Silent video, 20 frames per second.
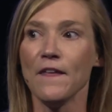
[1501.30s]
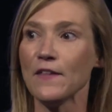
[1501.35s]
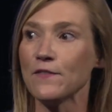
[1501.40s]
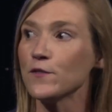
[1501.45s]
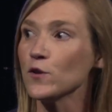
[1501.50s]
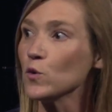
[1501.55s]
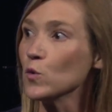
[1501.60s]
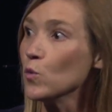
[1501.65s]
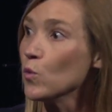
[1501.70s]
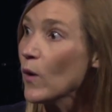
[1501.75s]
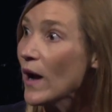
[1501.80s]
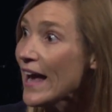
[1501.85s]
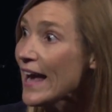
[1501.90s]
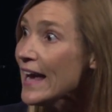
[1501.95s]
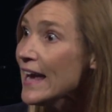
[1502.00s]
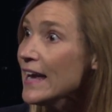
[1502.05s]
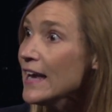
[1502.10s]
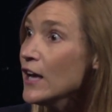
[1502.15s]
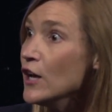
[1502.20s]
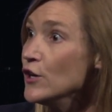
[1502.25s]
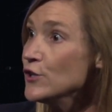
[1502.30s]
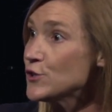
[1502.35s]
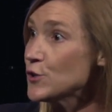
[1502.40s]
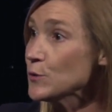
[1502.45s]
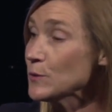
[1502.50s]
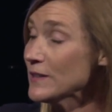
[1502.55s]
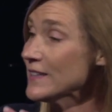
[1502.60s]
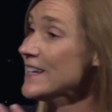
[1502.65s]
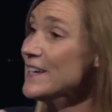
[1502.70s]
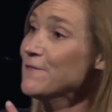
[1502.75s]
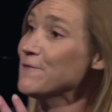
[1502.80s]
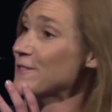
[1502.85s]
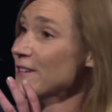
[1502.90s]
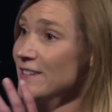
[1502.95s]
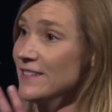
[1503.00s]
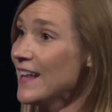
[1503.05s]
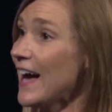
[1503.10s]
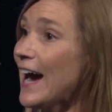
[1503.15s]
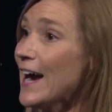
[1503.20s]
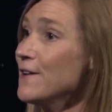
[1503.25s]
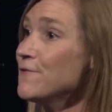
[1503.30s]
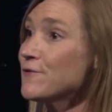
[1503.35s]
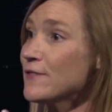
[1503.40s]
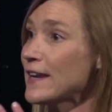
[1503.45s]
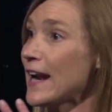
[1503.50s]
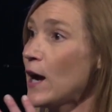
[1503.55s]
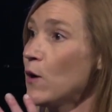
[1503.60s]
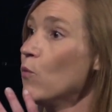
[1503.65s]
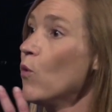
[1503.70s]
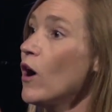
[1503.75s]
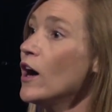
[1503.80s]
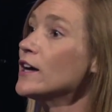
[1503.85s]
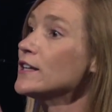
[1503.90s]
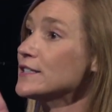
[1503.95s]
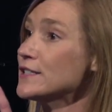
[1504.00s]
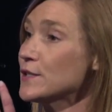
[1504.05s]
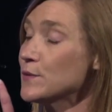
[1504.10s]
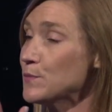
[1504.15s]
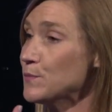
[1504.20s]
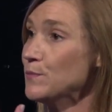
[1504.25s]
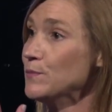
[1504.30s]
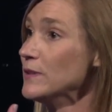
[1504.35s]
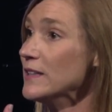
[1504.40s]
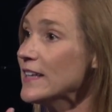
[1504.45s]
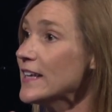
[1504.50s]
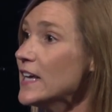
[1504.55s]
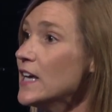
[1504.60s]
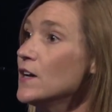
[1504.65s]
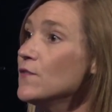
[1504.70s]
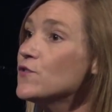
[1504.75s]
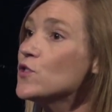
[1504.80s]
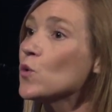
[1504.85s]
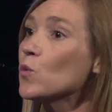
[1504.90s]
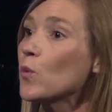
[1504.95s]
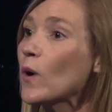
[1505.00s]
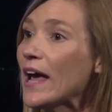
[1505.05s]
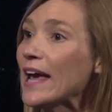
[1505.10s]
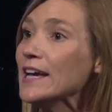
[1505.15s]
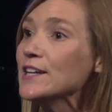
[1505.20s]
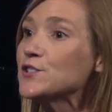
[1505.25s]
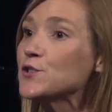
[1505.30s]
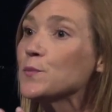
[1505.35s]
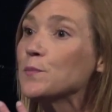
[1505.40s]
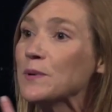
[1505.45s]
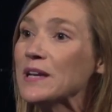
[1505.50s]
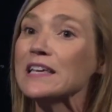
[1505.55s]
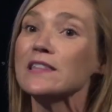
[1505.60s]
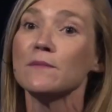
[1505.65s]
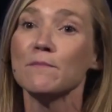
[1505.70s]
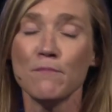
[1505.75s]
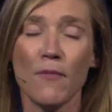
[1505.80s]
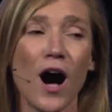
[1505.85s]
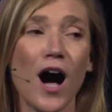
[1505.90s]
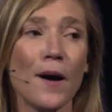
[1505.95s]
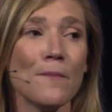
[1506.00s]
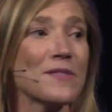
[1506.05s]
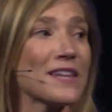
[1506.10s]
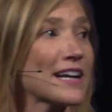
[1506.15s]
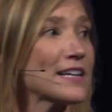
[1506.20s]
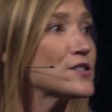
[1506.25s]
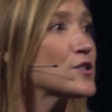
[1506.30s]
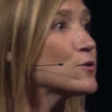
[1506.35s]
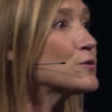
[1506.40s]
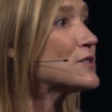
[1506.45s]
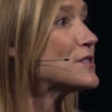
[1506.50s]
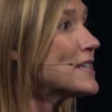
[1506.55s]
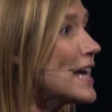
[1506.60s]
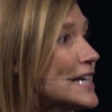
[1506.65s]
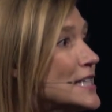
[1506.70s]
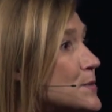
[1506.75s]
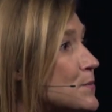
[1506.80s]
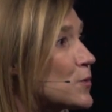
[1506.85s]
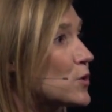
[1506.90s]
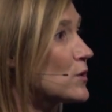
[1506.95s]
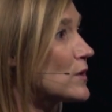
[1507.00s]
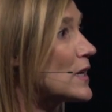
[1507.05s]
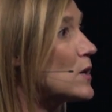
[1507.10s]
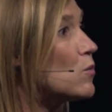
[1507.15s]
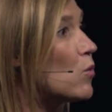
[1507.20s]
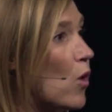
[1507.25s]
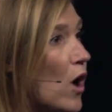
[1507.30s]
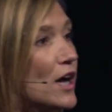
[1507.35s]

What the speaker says: that the way to live the life that I want to live, the way to be the mom that I so desperately